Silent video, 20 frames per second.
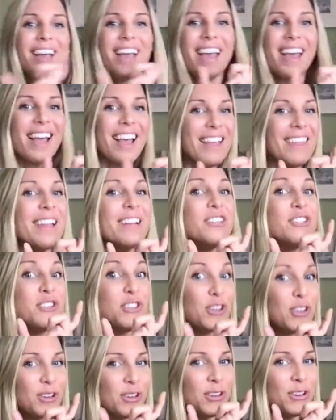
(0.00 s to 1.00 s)
And then
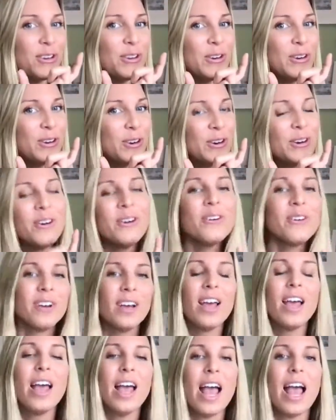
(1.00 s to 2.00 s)
two,
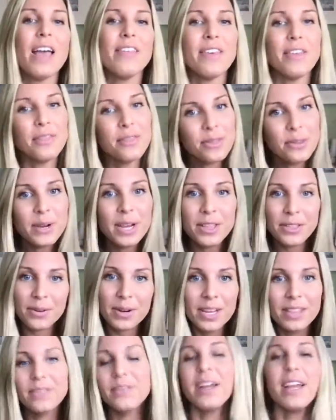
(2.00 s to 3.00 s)
and then three,
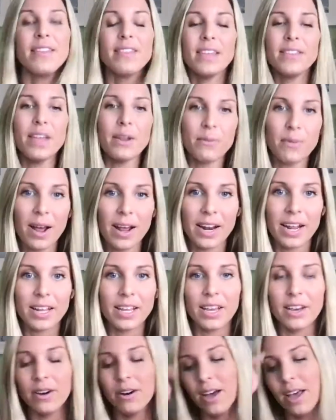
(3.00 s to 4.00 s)
three, three, and then they run at
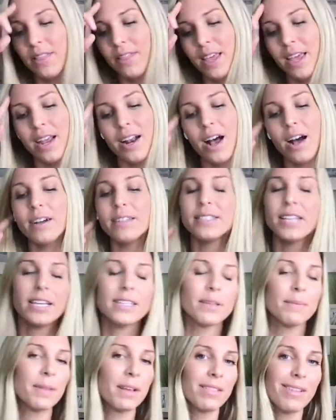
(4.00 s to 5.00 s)
you. And then I'll say
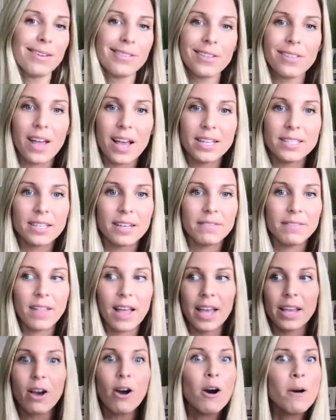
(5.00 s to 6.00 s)
something along the lines of
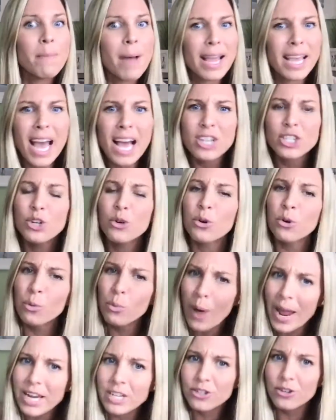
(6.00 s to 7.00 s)
like, oh my gosh, you were
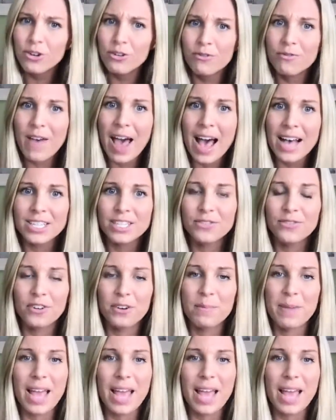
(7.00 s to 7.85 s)
way too fast for me.